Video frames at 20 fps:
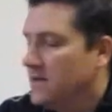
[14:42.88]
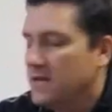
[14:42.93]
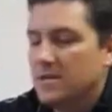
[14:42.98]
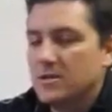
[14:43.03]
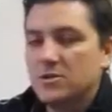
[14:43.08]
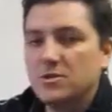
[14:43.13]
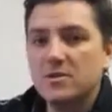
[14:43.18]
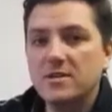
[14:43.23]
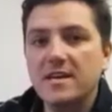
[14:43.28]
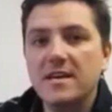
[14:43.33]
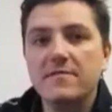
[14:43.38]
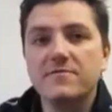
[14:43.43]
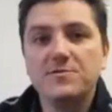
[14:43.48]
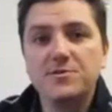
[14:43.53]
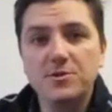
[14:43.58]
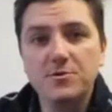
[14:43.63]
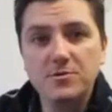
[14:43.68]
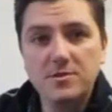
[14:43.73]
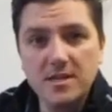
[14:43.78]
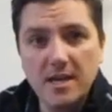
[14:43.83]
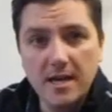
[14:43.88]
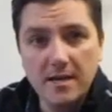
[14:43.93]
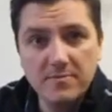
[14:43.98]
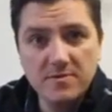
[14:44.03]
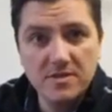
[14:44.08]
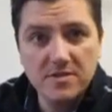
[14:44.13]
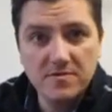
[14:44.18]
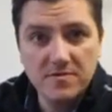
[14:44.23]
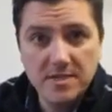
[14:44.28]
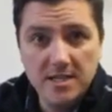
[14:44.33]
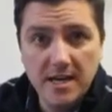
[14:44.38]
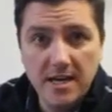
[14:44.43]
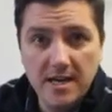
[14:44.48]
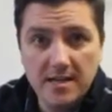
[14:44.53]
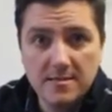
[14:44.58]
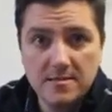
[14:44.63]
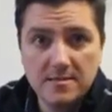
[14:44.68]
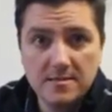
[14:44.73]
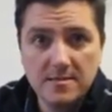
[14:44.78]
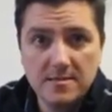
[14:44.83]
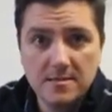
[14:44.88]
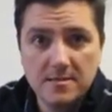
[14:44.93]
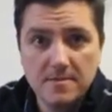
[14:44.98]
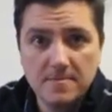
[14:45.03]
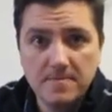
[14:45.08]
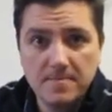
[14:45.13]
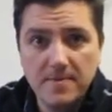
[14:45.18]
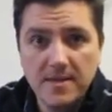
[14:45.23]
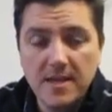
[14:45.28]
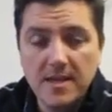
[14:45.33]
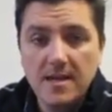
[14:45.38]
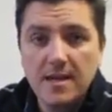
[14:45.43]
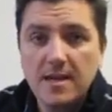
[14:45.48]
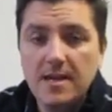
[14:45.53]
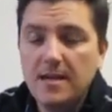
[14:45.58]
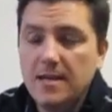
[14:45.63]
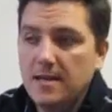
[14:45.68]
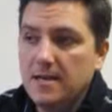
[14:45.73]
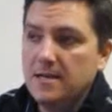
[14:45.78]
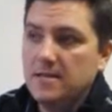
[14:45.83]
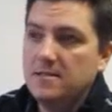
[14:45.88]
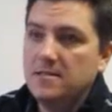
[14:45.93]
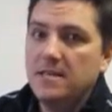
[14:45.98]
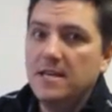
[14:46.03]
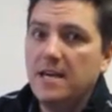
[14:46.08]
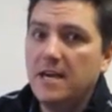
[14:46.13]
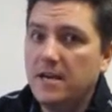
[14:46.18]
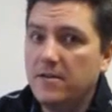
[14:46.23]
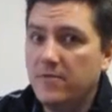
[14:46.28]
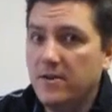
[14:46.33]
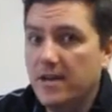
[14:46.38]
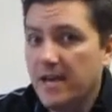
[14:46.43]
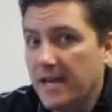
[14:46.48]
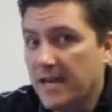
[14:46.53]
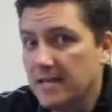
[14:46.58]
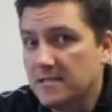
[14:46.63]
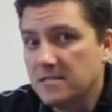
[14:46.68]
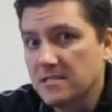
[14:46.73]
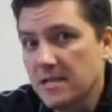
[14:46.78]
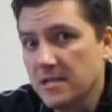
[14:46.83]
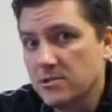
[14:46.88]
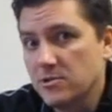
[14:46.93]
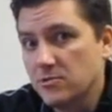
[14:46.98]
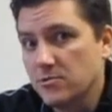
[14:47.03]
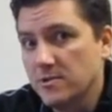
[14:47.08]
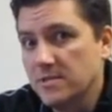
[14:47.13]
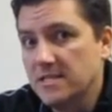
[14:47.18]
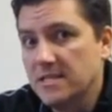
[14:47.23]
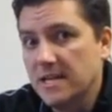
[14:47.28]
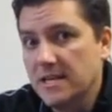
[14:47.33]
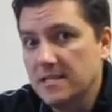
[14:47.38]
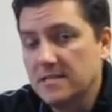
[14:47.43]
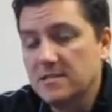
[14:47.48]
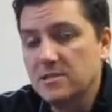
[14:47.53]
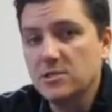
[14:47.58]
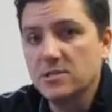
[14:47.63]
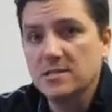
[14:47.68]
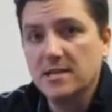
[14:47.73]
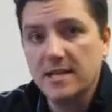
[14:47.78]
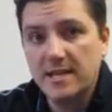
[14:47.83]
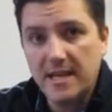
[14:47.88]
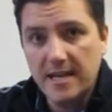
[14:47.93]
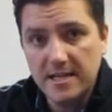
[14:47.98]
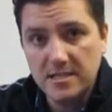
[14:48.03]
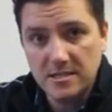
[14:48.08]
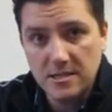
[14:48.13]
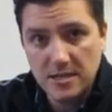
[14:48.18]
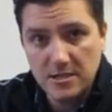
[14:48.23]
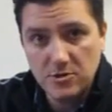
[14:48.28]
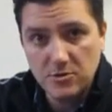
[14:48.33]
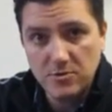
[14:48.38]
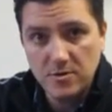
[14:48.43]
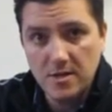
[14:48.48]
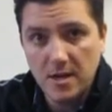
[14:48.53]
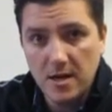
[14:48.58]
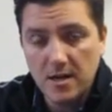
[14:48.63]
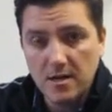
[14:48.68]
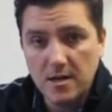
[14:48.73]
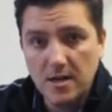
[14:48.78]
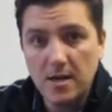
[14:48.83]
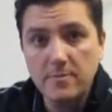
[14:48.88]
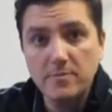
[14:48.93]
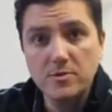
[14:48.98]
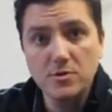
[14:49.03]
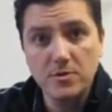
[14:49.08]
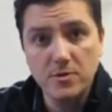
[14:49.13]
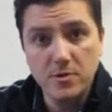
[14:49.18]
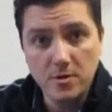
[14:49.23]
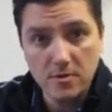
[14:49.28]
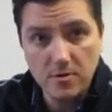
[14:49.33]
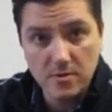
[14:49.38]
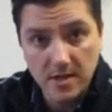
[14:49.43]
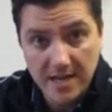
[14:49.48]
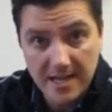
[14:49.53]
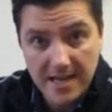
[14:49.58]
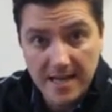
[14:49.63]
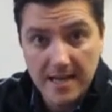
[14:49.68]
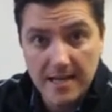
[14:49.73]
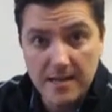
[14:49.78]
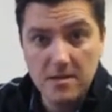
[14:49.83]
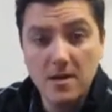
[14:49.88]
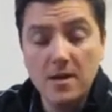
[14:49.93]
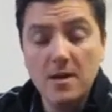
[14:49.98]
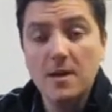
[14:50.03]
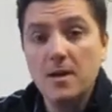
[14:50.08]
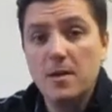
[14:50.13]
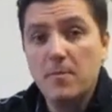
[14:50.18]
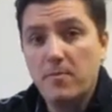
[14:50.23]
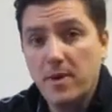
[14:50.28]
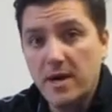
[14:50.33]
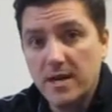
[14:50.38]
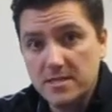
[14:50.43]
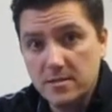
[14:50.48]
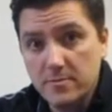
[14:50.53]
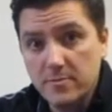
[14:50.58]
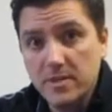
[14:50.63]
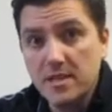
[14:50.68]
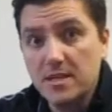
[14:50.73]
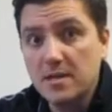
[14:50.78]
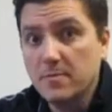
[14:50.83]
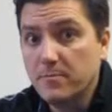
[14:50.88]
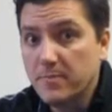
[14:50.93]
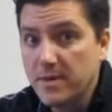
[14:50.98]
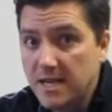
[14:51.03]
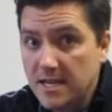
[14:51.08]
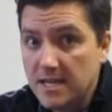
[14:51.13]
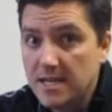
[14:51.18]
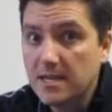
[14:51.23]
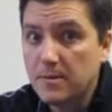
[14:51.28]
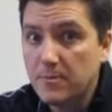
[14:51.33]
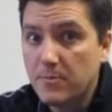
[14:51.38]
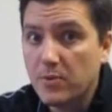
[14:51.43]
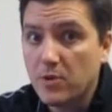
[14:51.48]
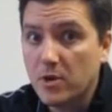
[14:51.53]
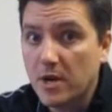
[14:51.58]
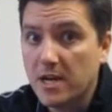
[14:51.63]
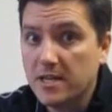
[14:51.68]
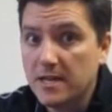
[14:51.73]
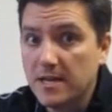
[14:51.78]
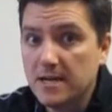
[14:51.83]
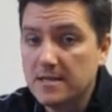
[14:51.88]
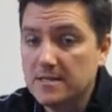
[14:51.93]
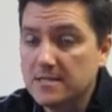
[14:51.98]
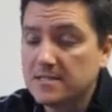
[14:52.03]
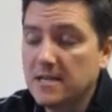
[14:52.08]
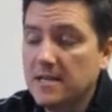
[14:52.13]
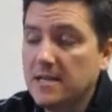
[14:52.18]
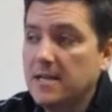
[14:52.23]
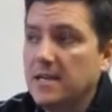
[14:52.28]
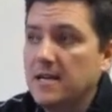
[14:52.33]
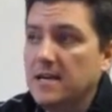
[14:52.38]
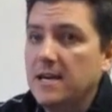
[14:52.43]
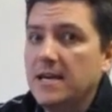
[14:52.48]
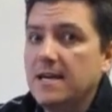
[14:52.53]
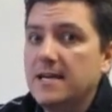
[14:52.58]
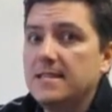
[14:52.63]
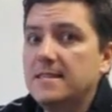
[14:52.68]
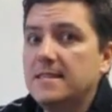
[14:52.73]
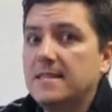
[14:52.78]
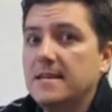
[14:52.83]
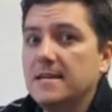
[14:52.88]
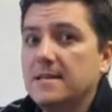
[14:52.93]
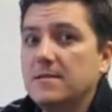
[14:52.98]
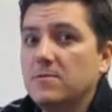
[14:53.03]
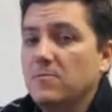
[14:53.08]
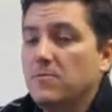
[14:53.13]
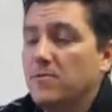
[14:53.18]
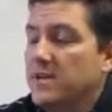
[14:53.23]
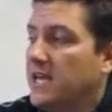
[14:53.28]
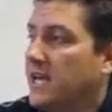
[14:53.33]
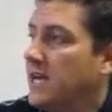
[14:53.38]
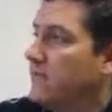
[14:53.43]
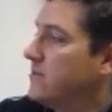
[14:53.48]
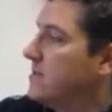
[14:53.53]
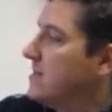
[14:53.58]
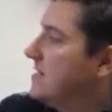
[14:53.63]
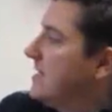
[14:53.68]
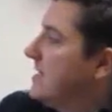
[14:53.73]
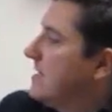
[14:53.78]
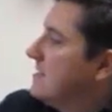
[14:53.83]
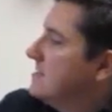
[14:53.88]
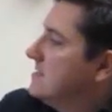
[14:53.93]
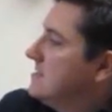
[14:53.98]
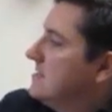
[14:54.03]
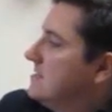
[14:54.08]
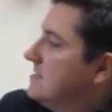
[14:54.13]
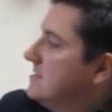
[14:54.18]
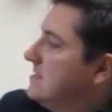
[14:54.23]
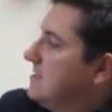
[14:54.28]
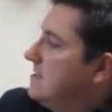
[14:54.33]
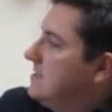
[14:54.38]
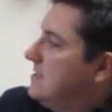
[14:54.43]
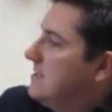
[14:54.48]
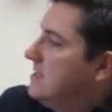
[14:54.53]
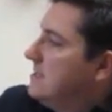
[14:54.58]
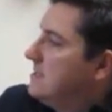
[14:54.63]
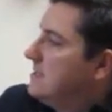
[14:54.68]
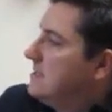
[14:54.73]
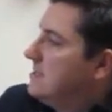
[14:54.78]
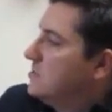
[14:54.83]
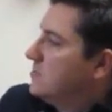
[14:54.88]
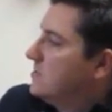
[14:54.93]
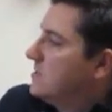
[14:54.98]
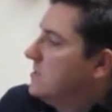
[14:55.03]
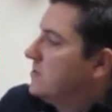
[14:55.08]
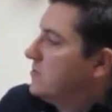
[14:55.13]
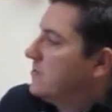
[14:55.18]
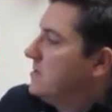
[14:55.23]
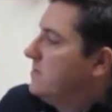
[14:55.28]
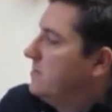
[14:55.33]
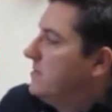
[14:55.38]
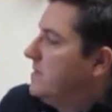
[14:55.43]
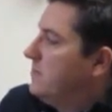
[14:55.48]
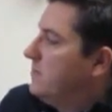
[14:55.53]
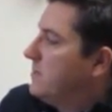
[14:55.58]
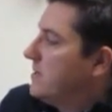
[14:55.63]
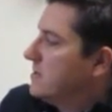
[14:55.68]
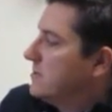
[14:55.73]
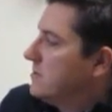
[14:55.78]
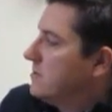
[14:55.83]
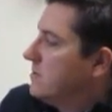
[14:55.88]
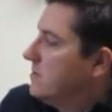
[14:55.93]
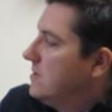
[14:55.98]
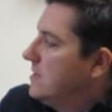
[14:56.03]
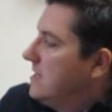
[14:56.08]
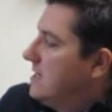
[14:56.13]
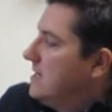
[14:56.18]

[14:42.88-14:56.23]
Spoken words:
So they have two types of tests, and they have an ancestry test, just like Ancestry.com, so they're, again, possibly competing products. And then we have an analysis that in the 23andMe bundle,